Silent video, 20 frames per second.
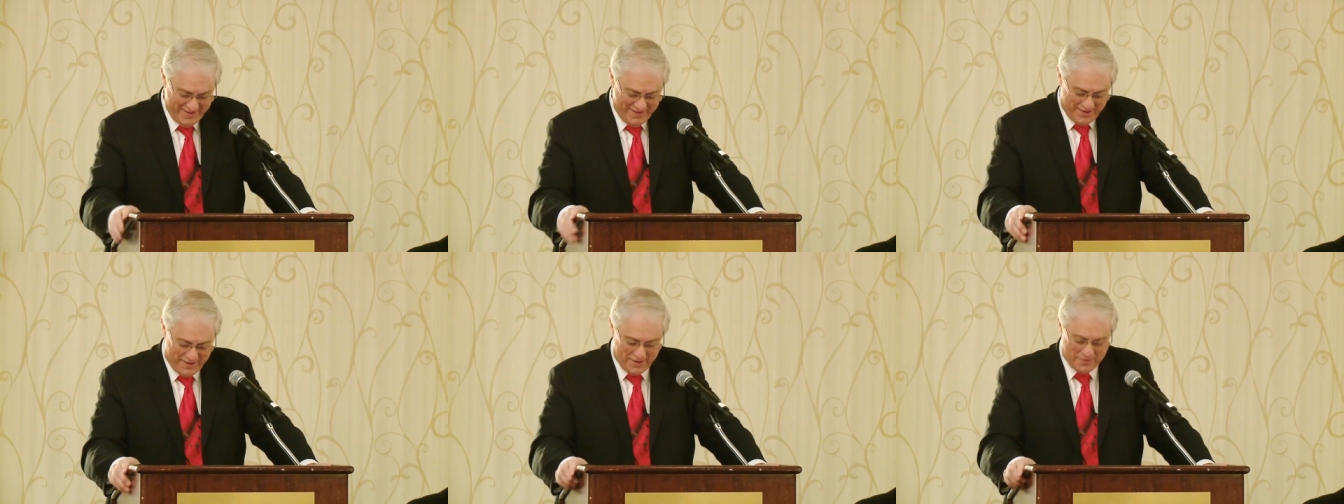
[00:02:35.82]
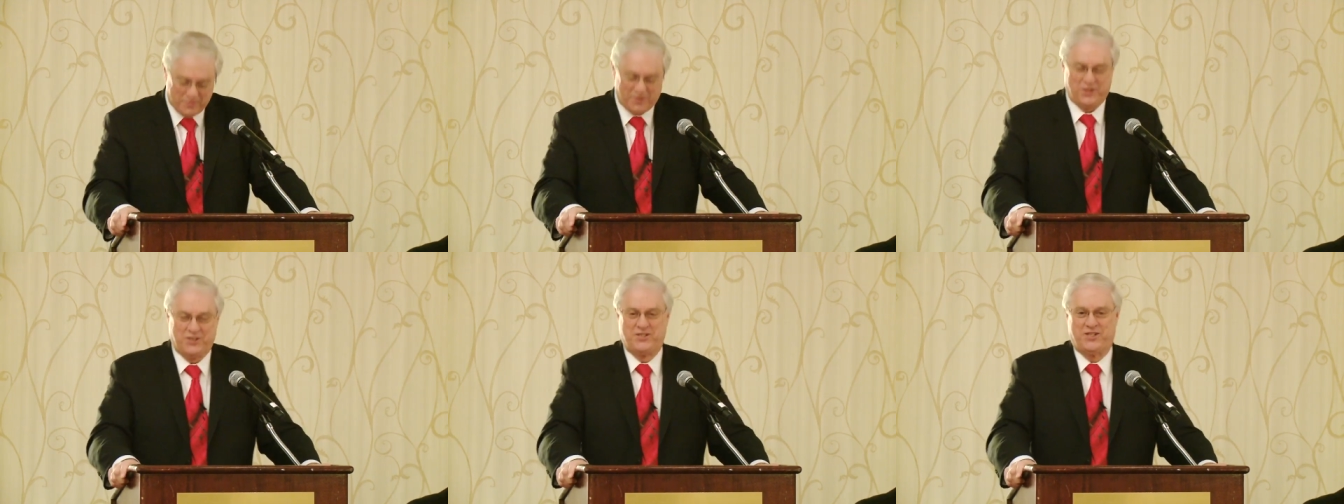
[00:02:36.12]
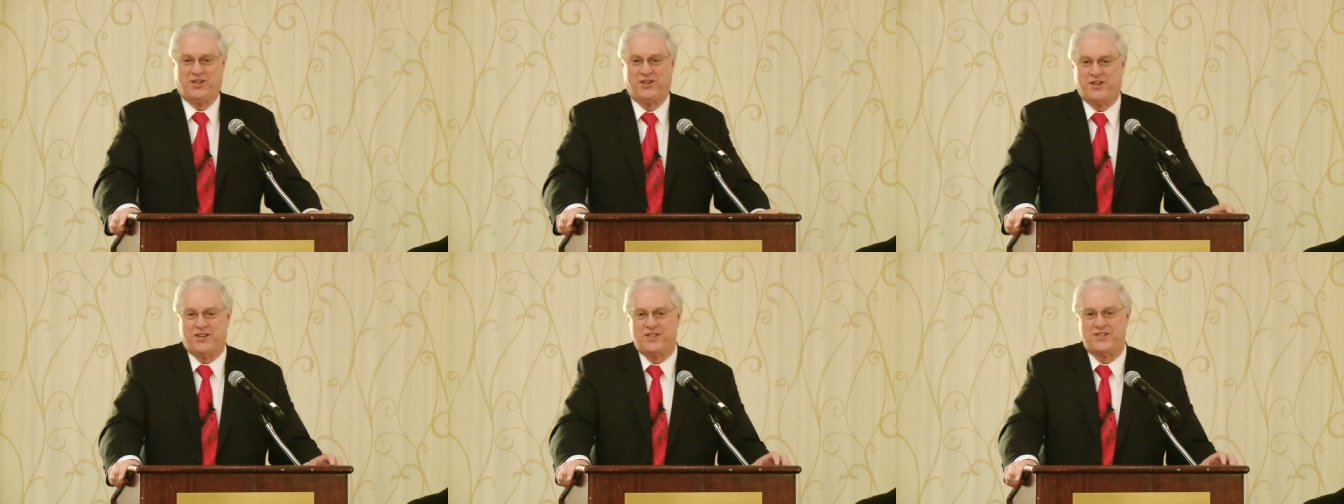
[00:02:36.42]
On a more
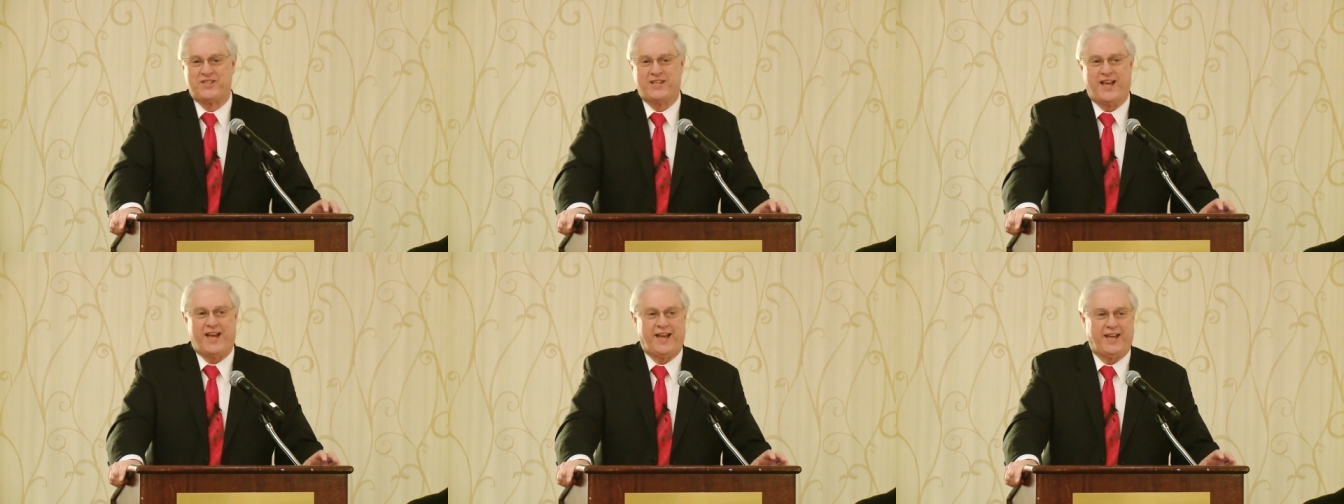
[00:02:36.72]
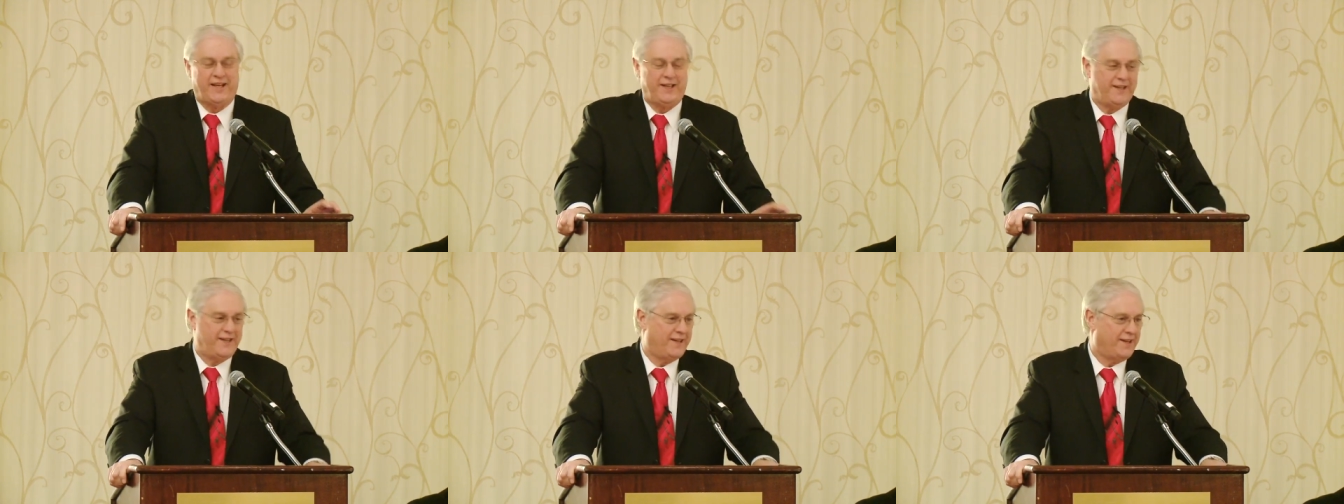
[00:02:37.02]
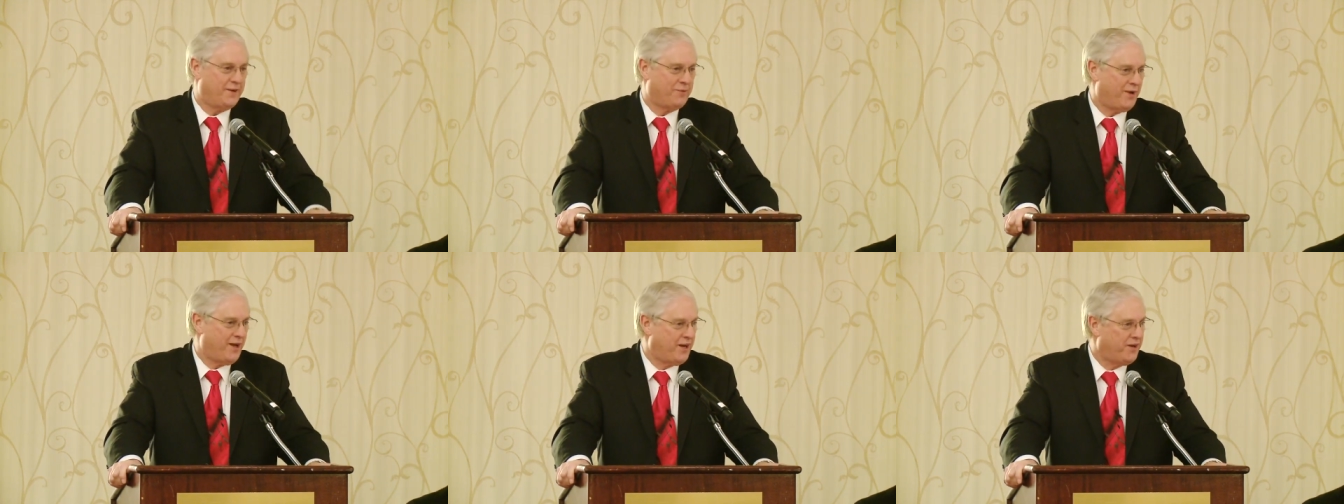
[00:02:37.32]
serious side,
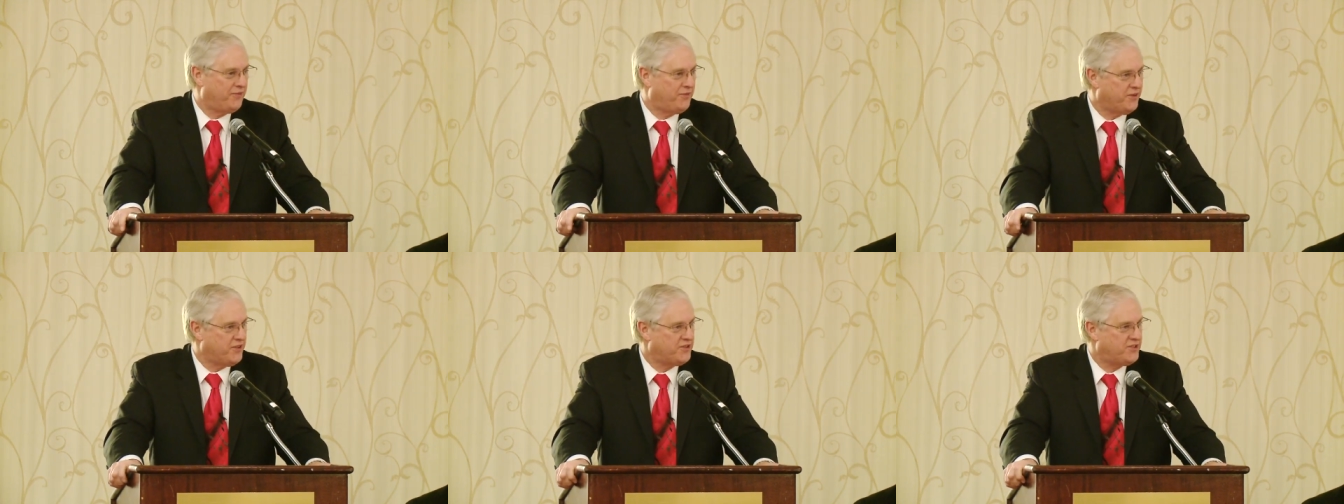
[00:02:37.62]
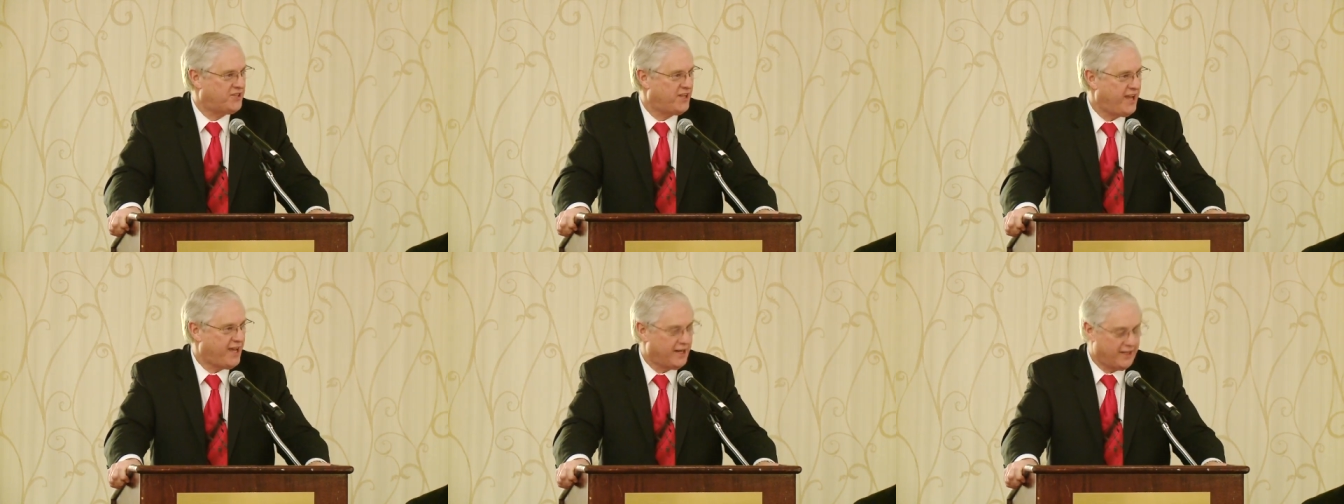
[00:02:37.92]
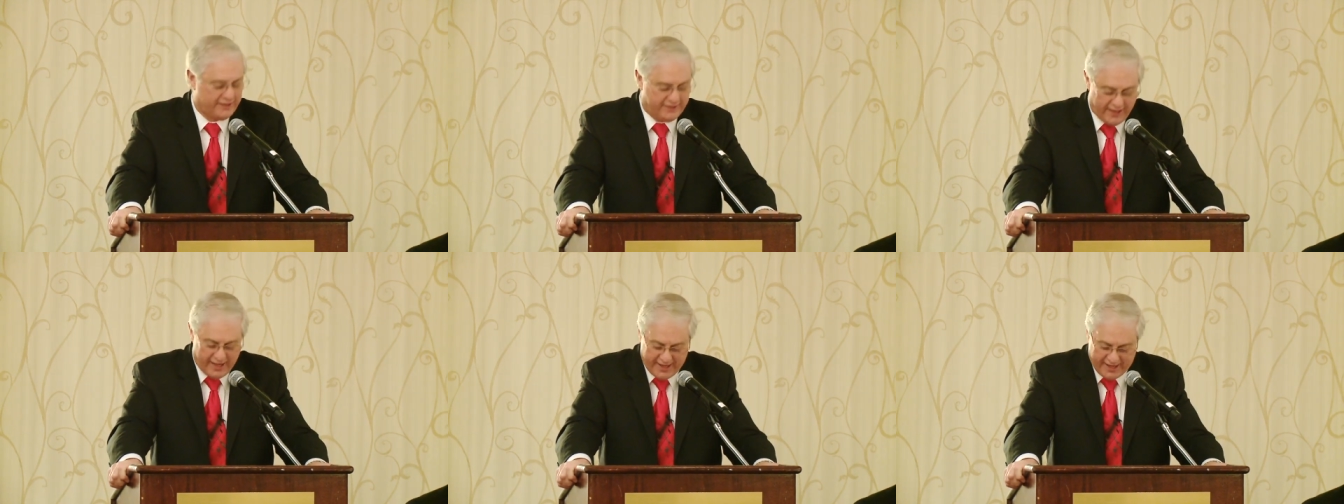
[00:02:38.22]
a writer for the
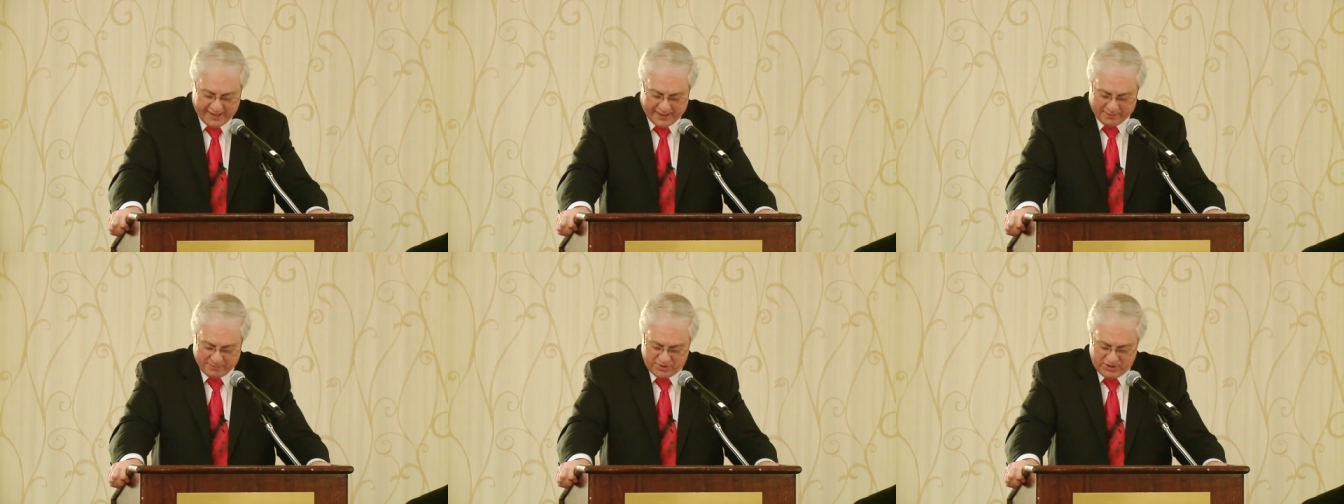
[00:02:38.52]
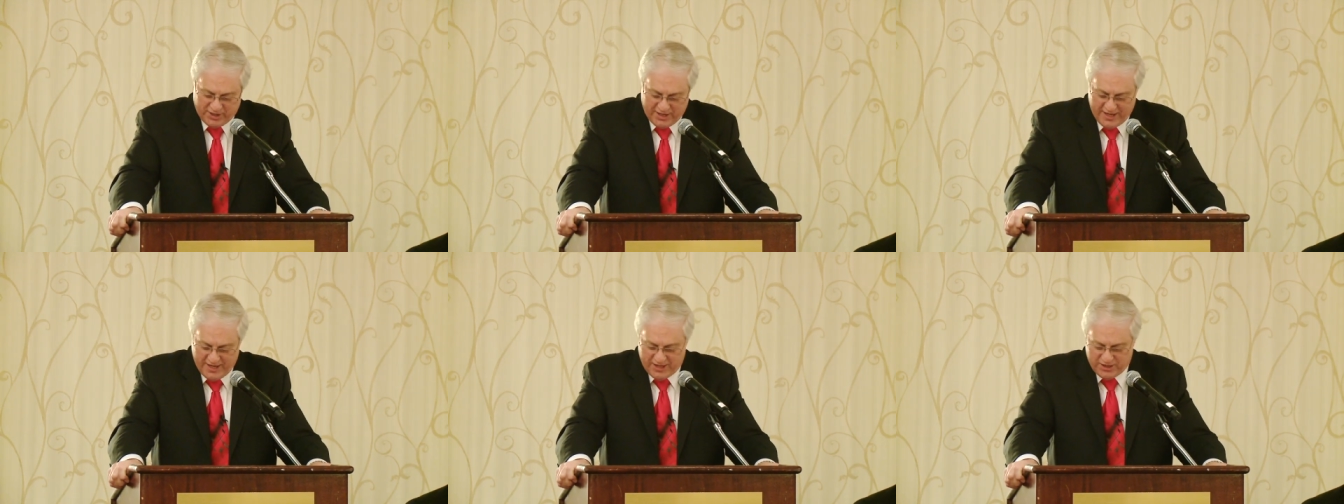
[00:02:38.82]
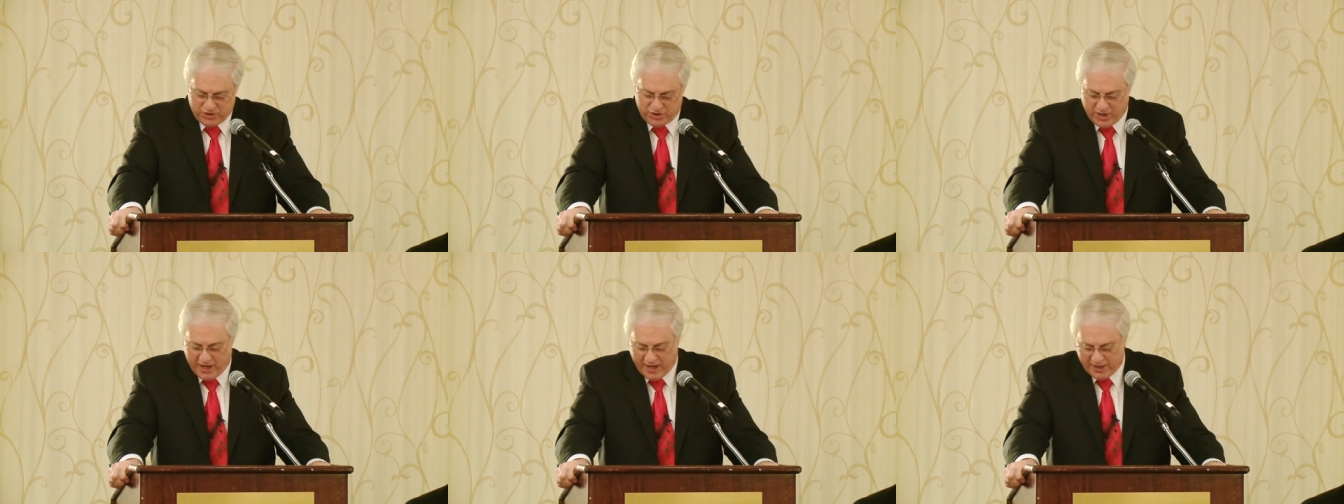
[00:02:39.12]
Seattle Times,
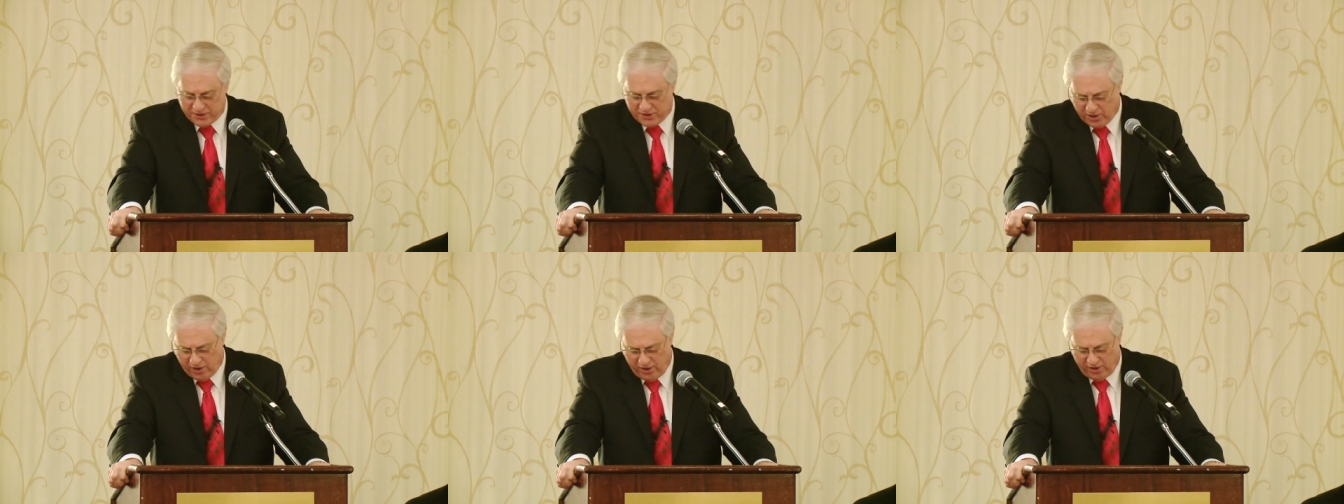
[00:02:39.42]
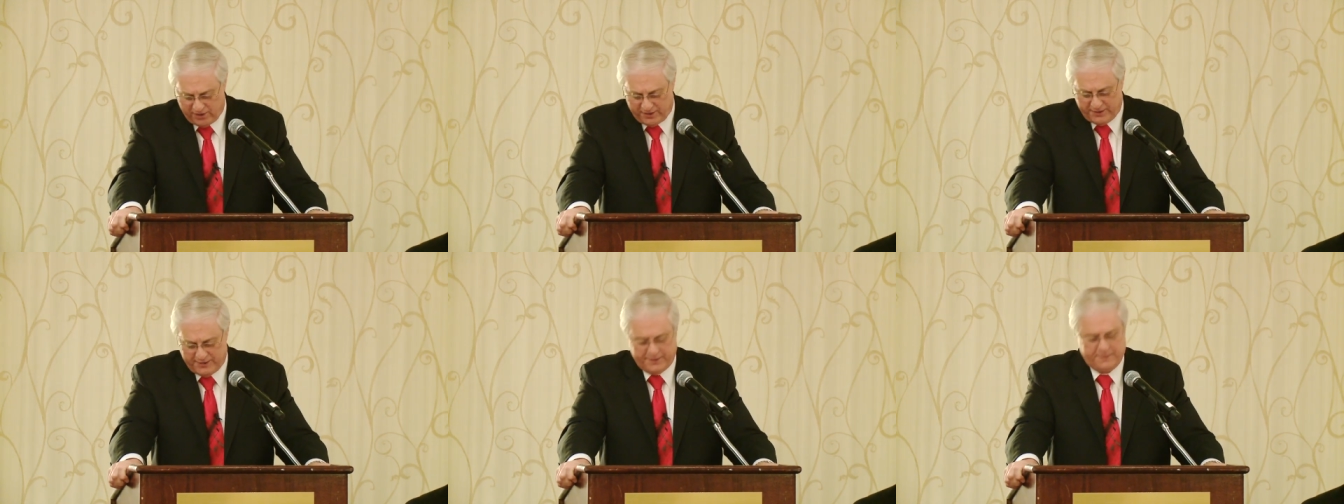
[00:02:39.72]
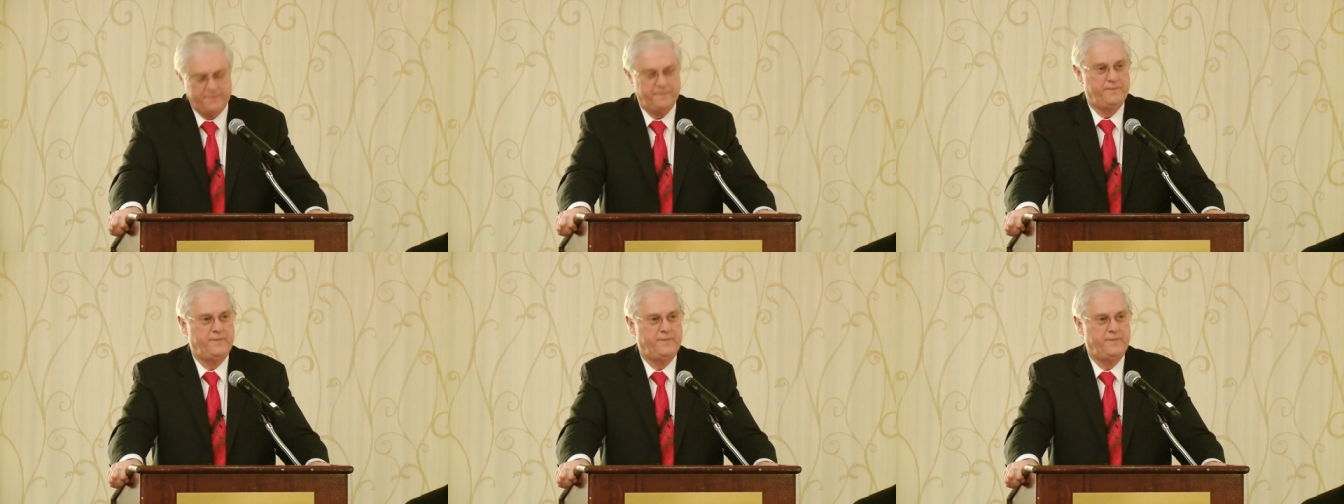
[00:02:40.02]
Jon Talton,